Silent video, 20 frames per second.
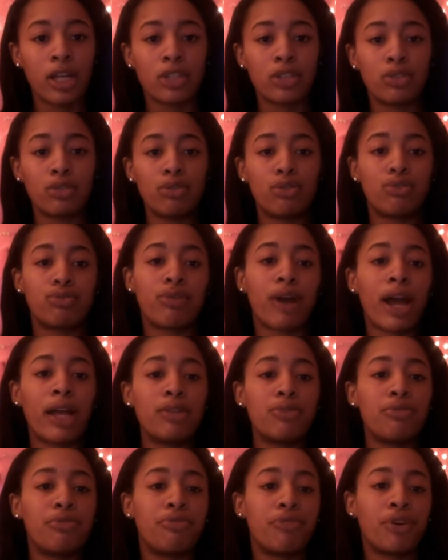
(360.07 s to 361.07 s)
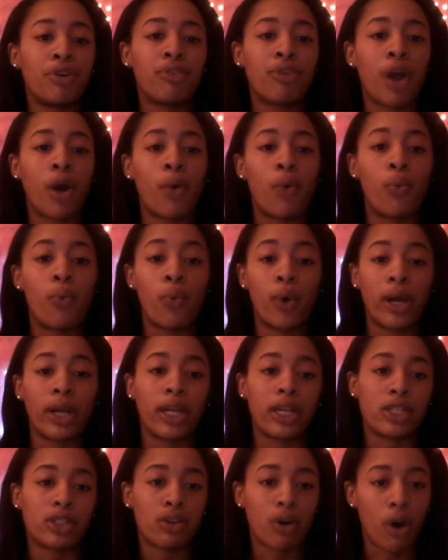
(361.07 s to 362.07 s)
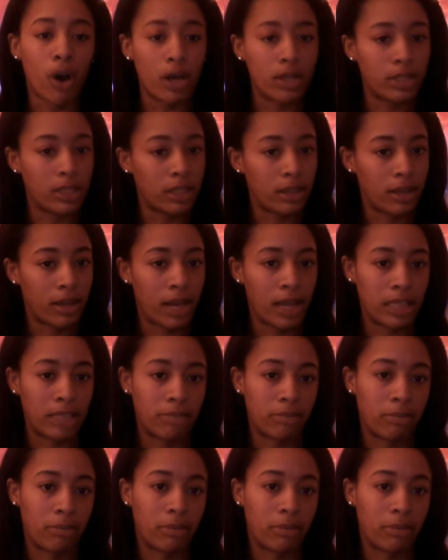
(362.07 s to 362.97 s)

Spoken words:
to try to figure out what is causing your eczema,